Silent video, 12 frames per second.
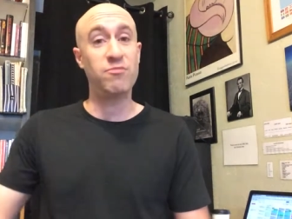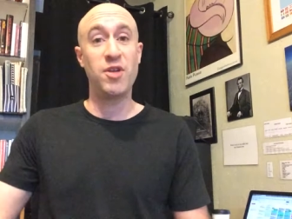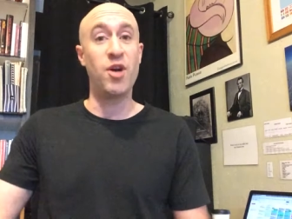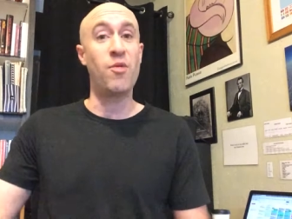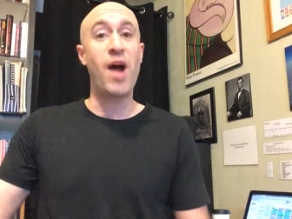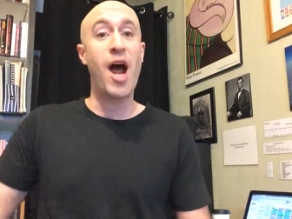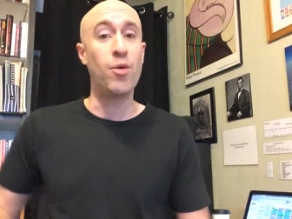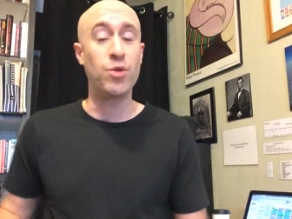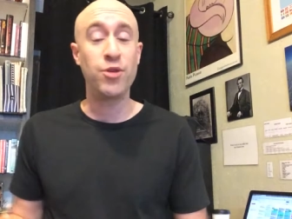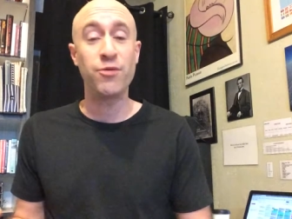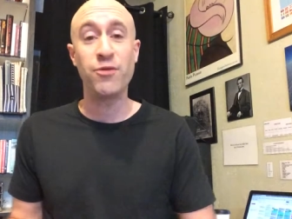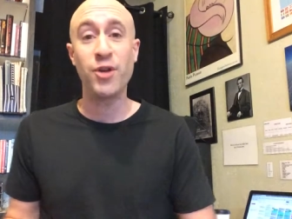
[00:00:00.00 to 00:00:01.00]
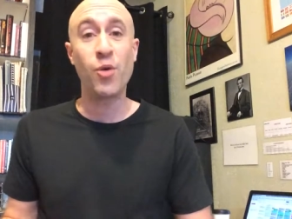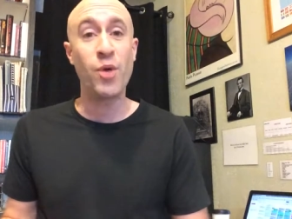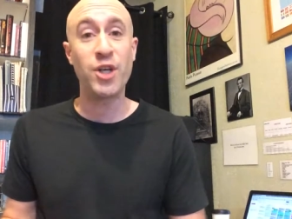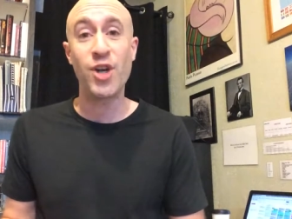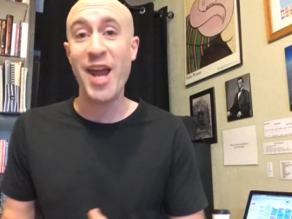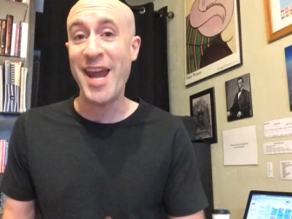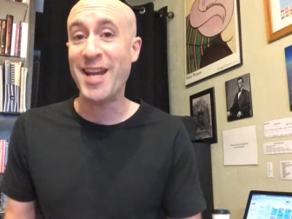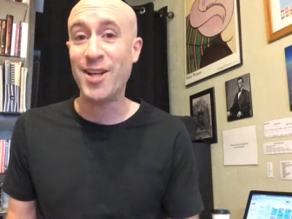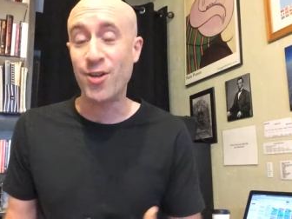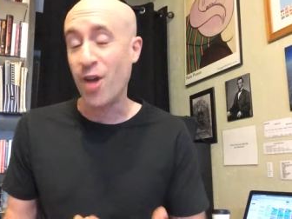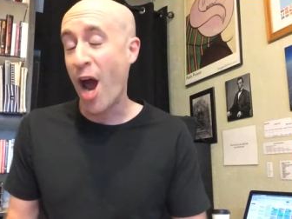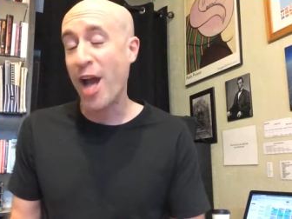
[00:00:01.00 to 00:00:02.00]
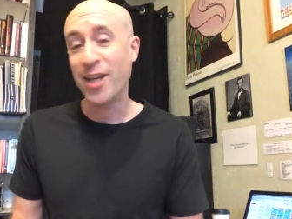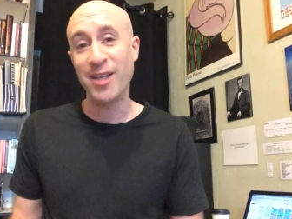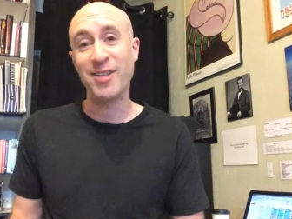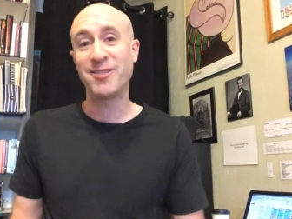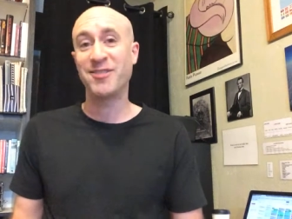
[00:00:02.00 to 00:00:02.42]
you know how will you feel when you're 80 or 90